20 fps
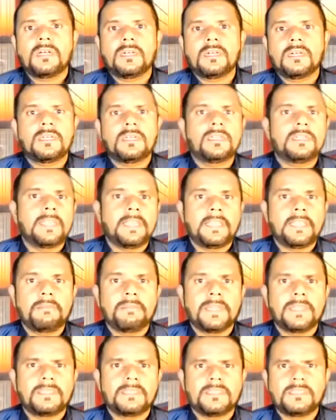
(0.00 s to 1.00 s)
taking
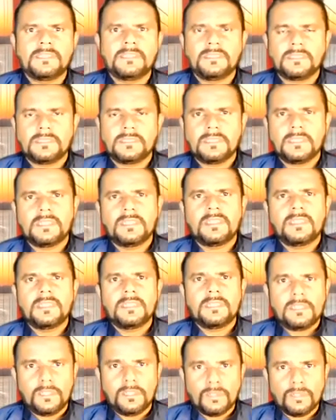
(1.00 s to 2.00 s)
medicines,
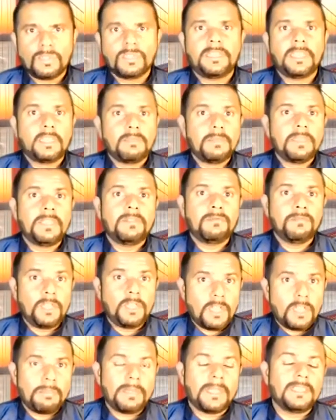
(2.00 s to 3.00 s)
also take me without
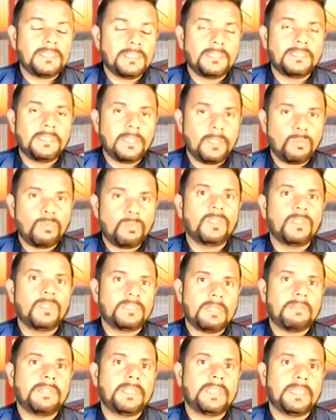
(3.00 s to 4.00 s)
medicine, take me
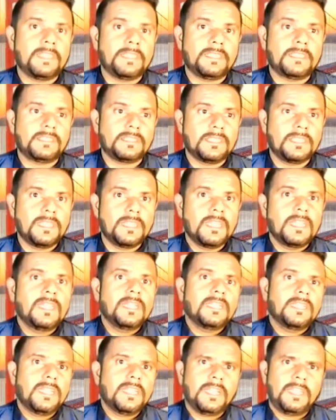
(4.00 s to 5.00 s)
7 days.
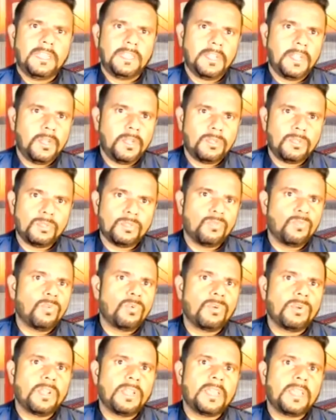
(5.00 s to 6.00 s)
Then it reduced to 4
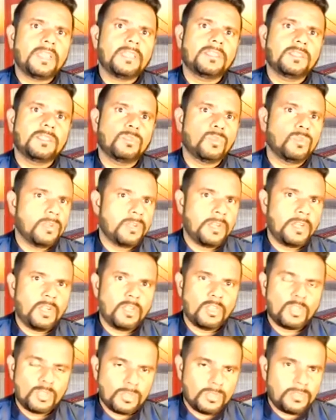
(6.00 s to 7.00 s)
days, it reduced
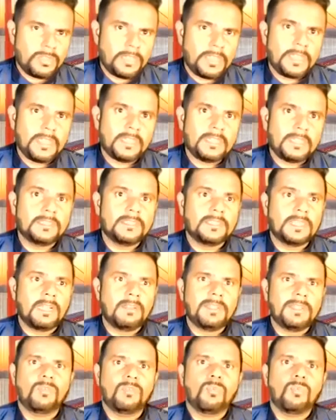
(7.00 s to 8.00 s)
to 3 days. Now
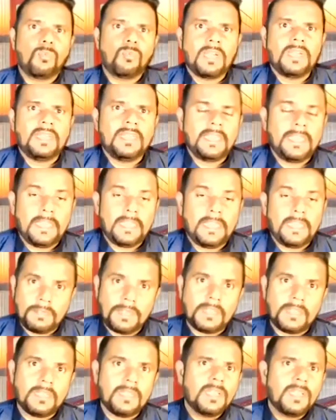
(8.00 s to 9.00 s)
in 1 day, even
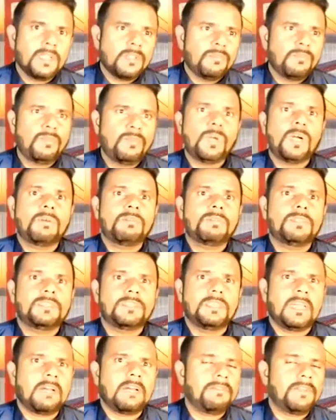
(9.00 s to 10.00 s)
few hours
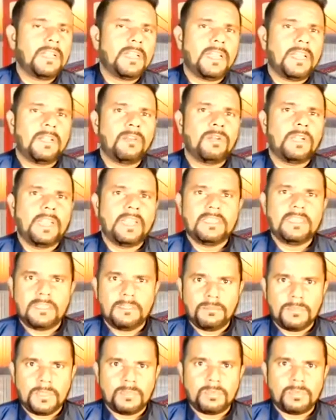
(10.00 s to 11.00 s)
after I got any
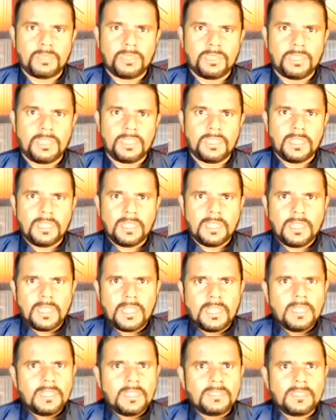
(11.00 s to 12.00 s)
symptoms or sick,
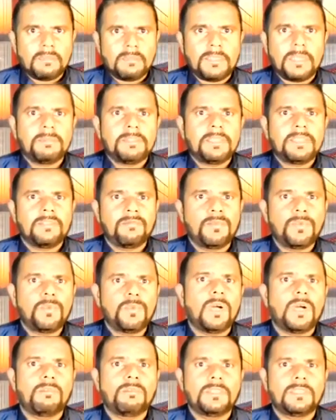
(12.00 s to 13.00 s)
sometimes in few
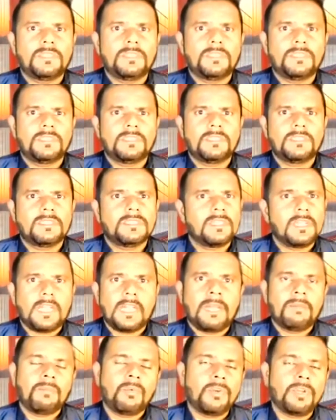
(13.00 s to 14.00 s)
hours, I'm
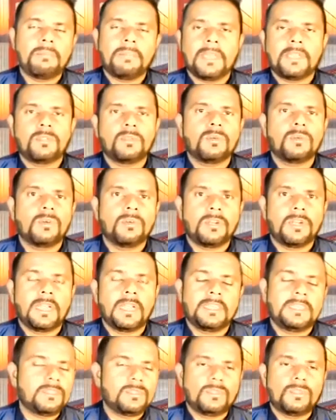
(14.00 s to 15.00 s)
already back to normal. I
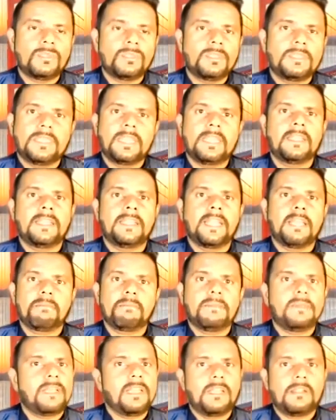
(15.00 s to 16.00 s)
just go take a nap,
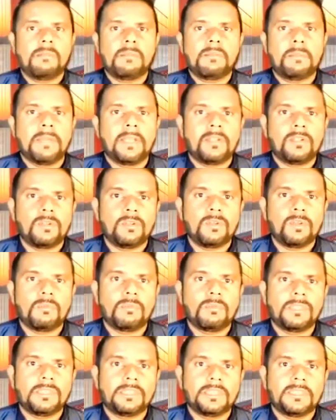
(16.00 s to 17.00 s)
I'll be back to normal
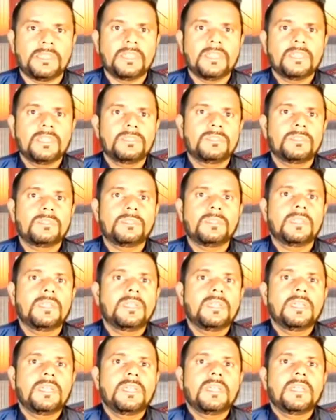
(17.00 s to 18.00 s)
already. So
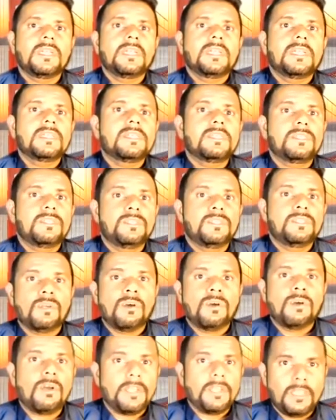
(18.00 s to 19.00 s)
your
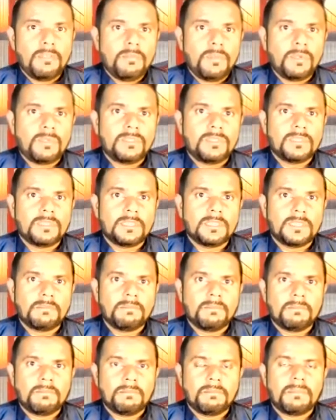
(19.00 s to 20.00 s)
immune system
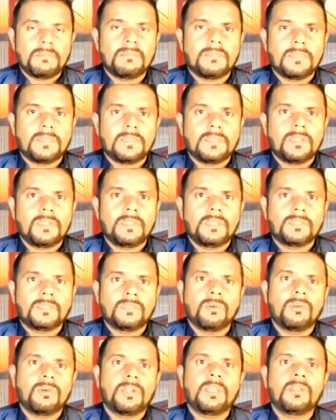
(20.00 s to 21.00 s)
is
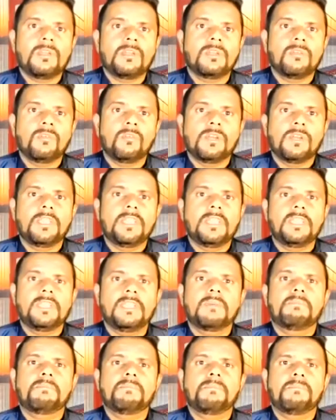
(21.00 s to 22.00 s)
already working in a
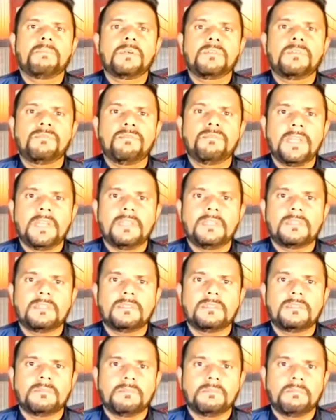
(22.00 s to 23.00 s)
perfect
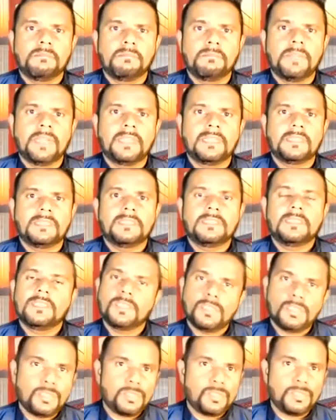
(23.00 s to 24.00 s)
manner.
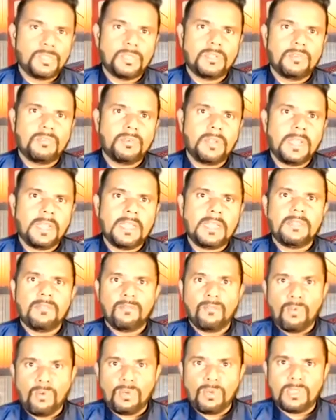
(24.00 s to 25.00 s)
You should really
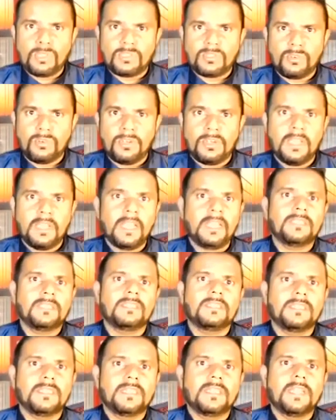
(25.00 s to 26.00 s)
focus on health
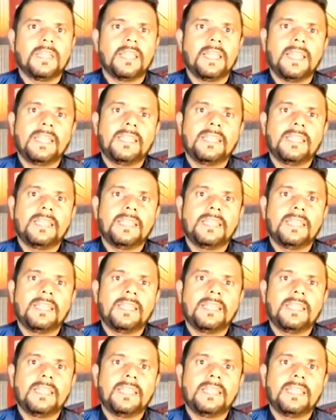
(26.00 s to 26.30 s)
and